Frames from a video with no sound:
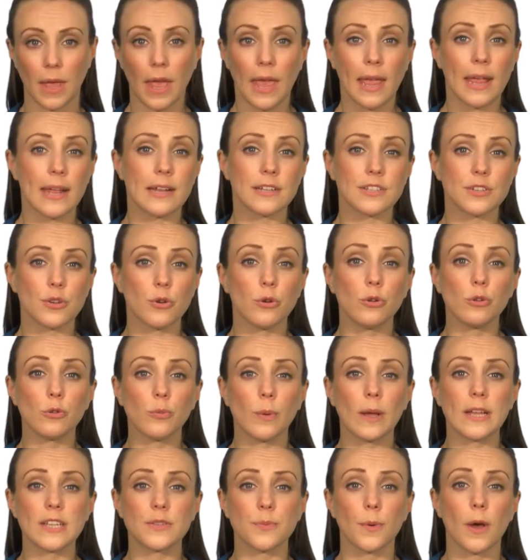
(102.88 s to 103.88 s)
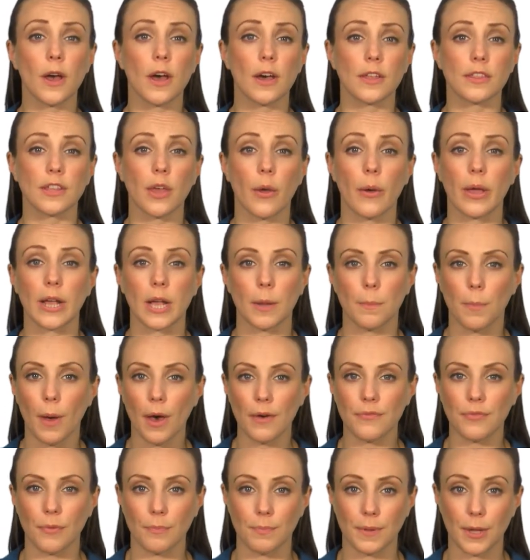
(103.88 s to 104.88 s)
It's always worth going
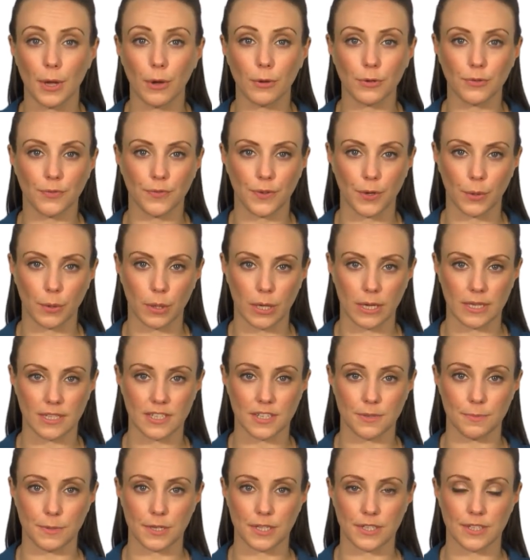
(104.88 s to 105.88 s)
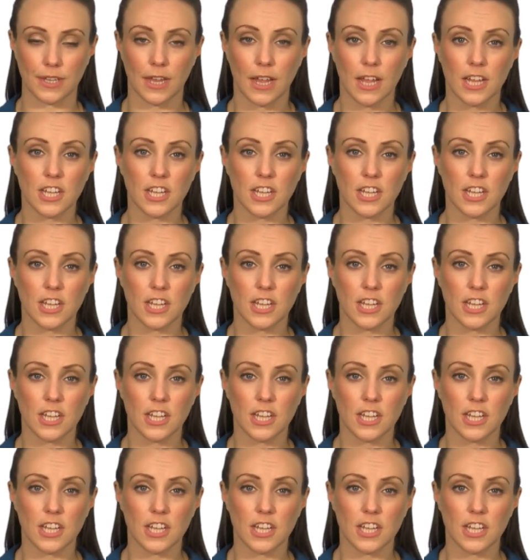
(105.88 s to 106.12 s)
above and beyond for your customers